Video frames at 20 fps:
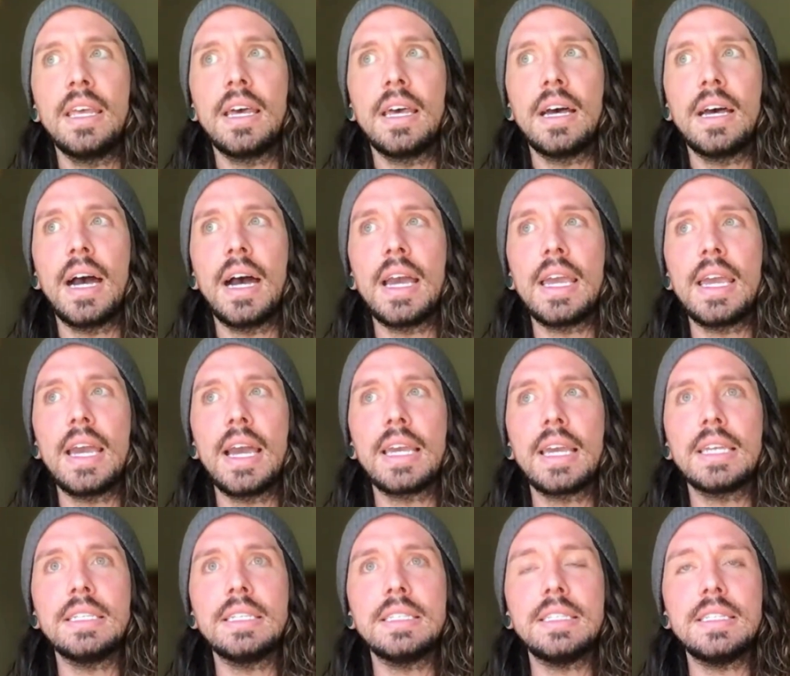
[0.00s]
I
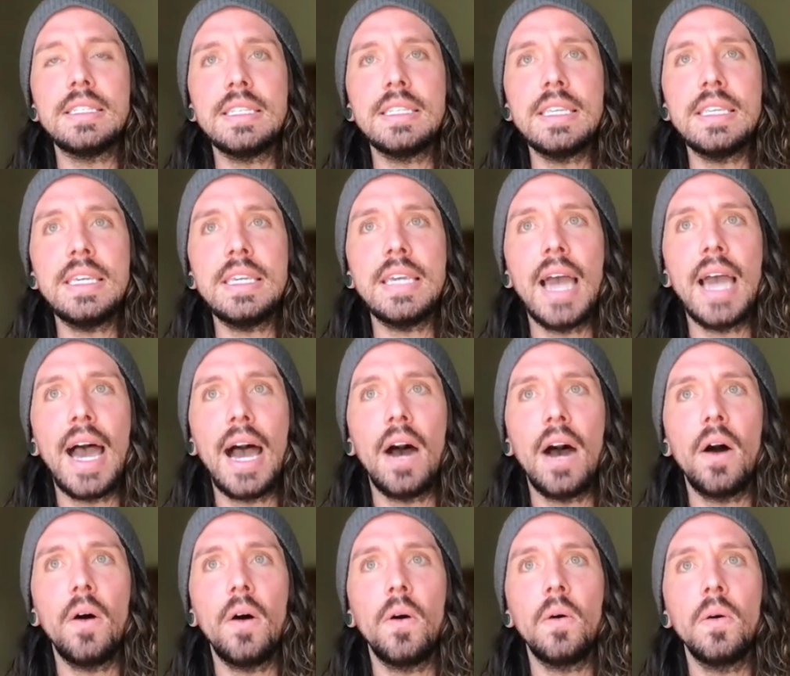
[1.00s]
can see
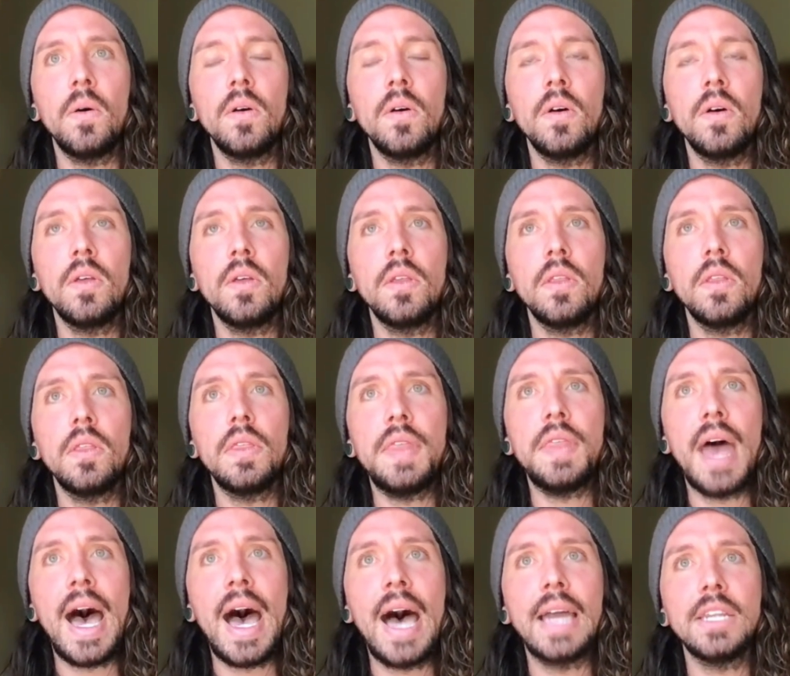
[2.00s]
how
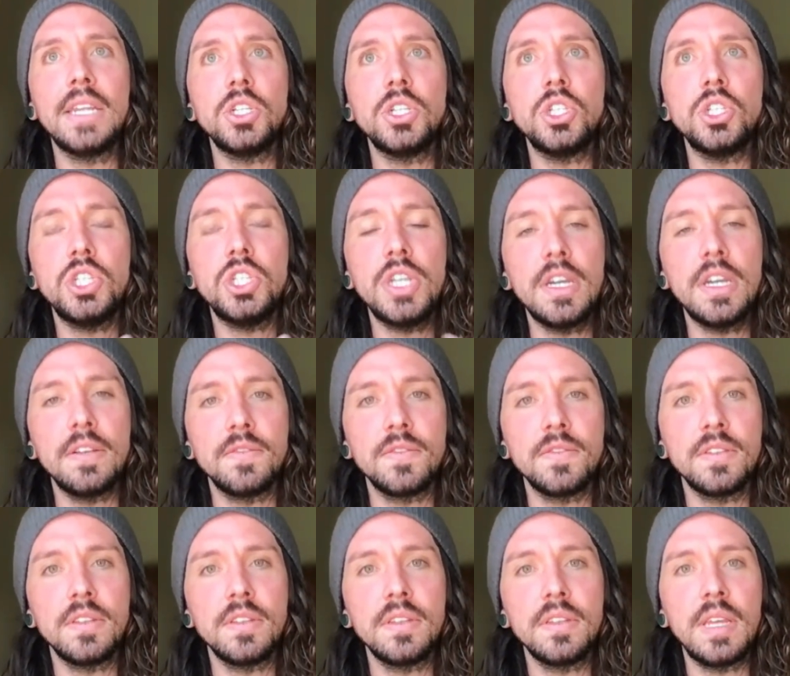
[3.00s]
that
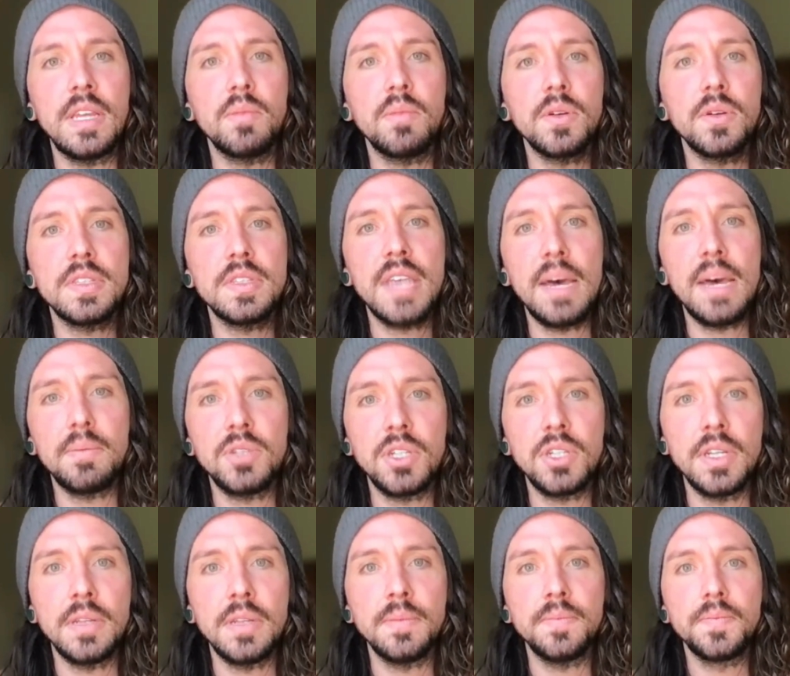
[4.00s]
shift in
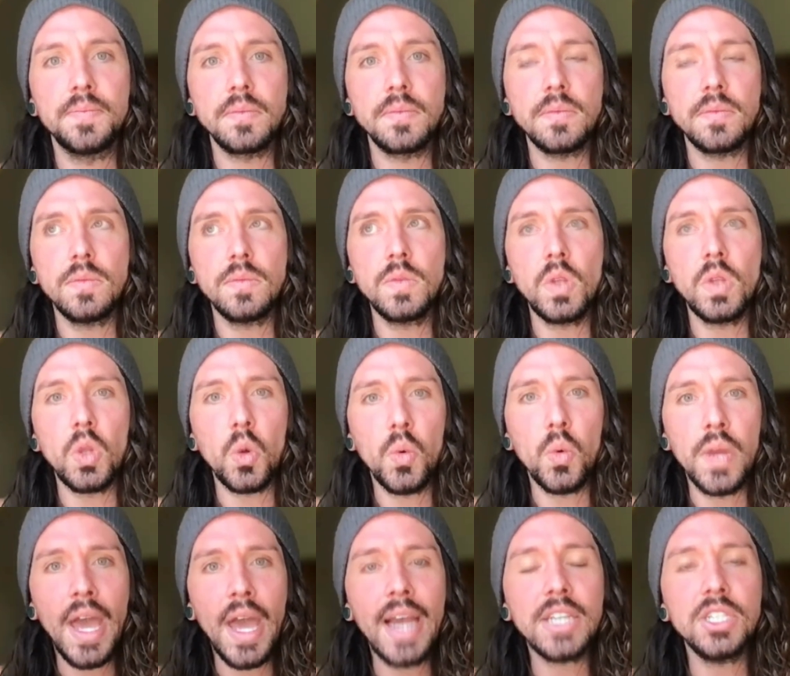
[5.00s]
perception would
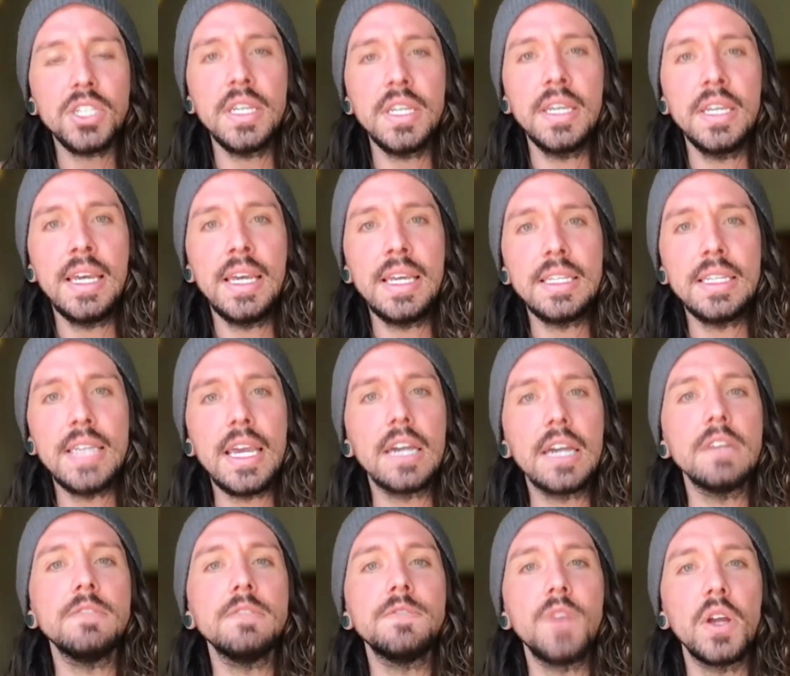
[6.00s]
actually take
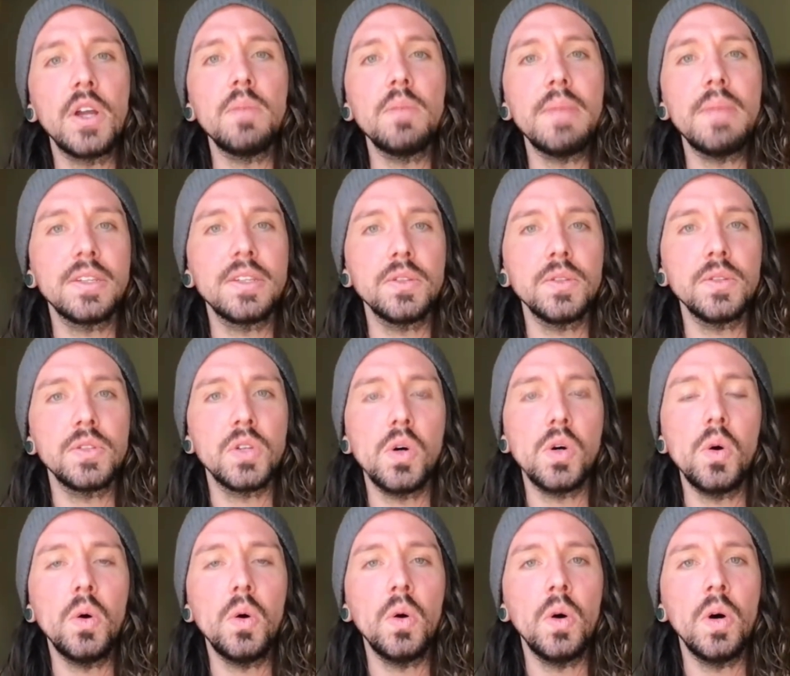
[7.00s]
a fundamental
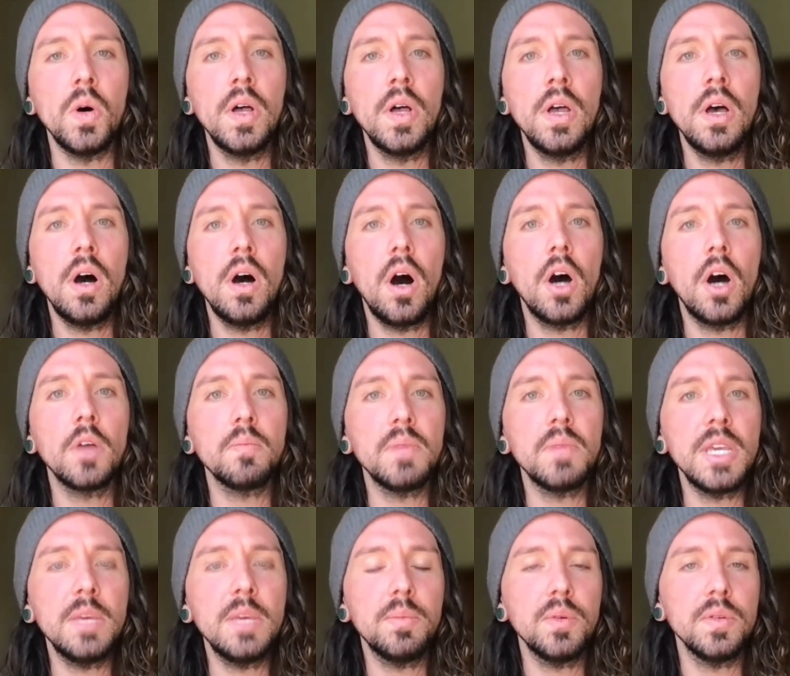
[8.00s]
toll on
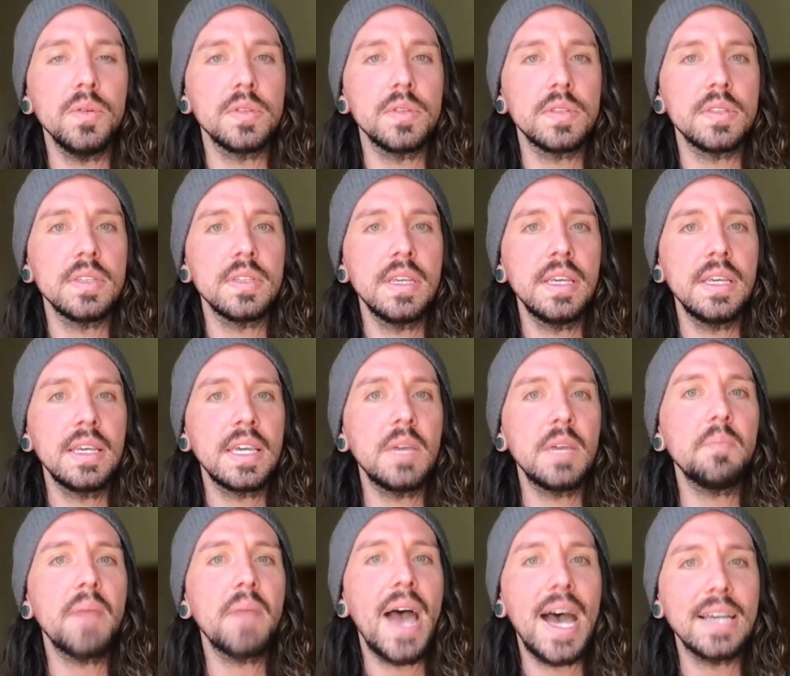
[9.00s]
people's
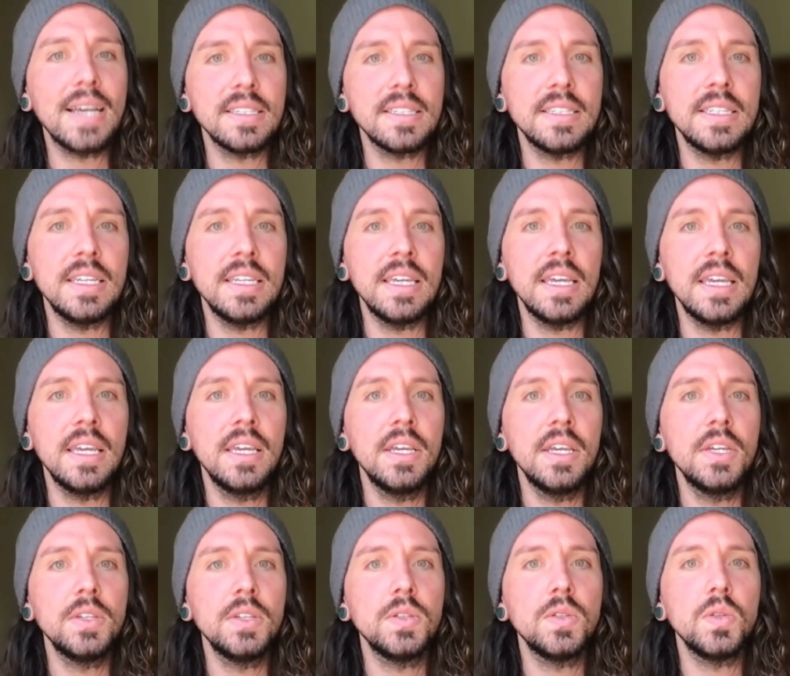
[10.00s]
capacity
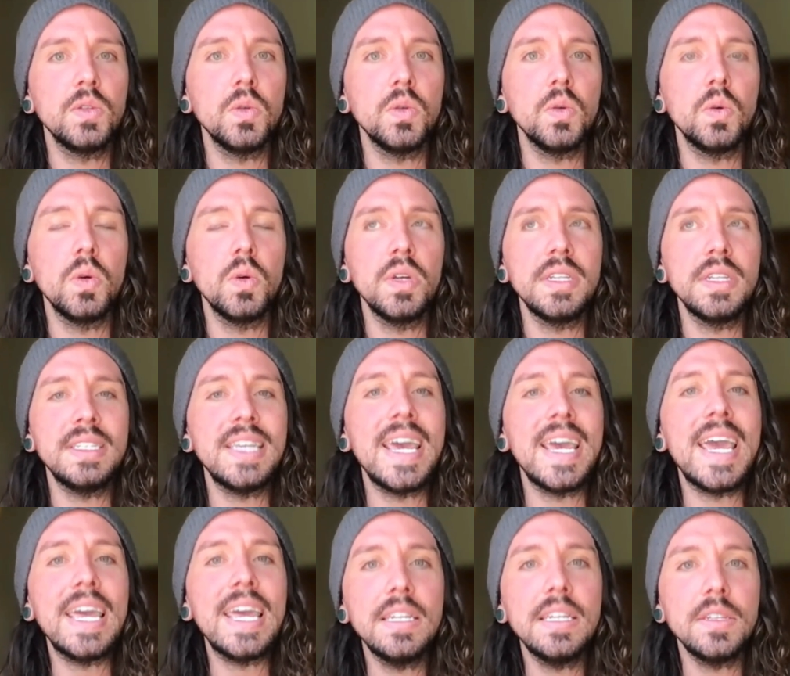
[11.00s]
to
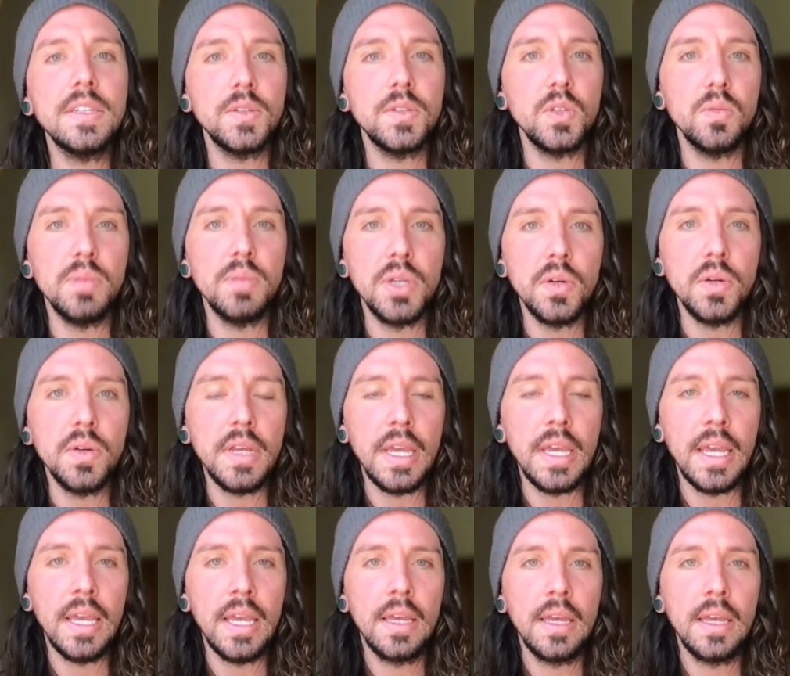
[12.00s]
tend to beauty